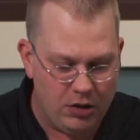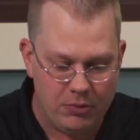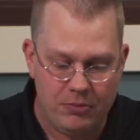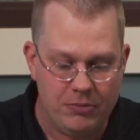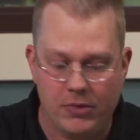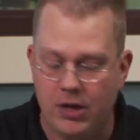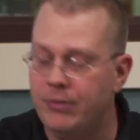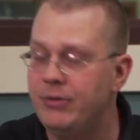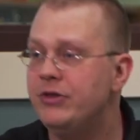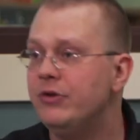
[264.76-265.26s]

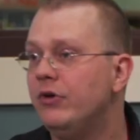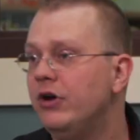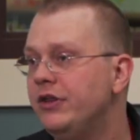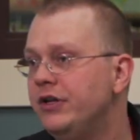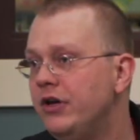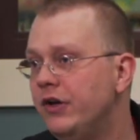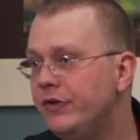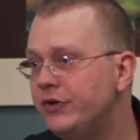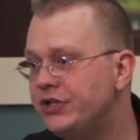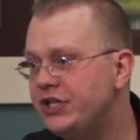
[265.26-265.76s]
maybe they're on
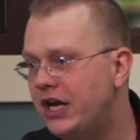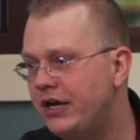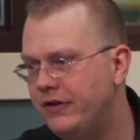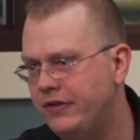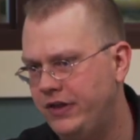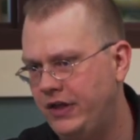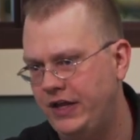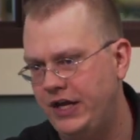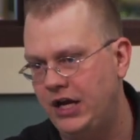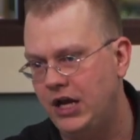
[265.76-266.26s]
the other side of
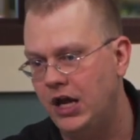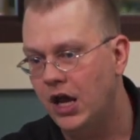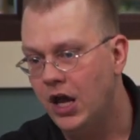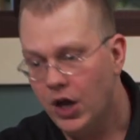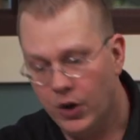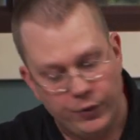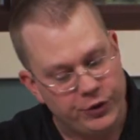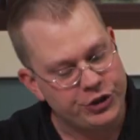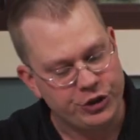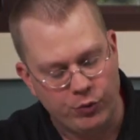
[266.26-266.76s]
the lake.
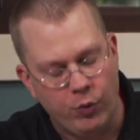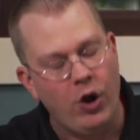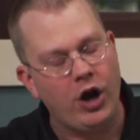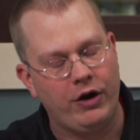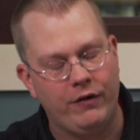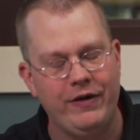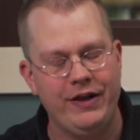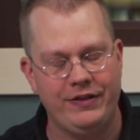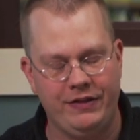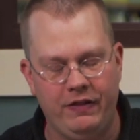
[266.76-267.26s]
We should walk
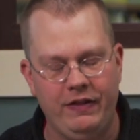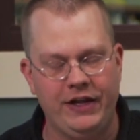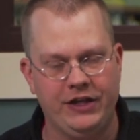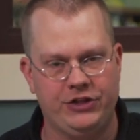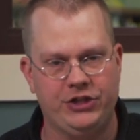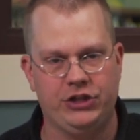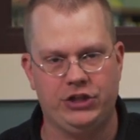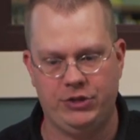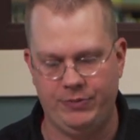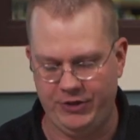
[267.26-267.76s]
around the lake
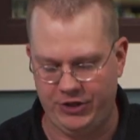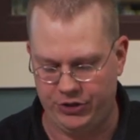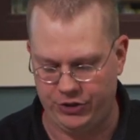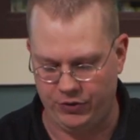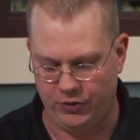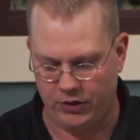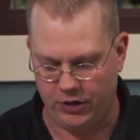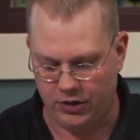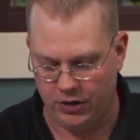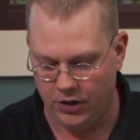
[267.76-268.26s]
just to make
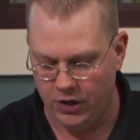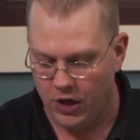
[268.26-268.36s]
sure.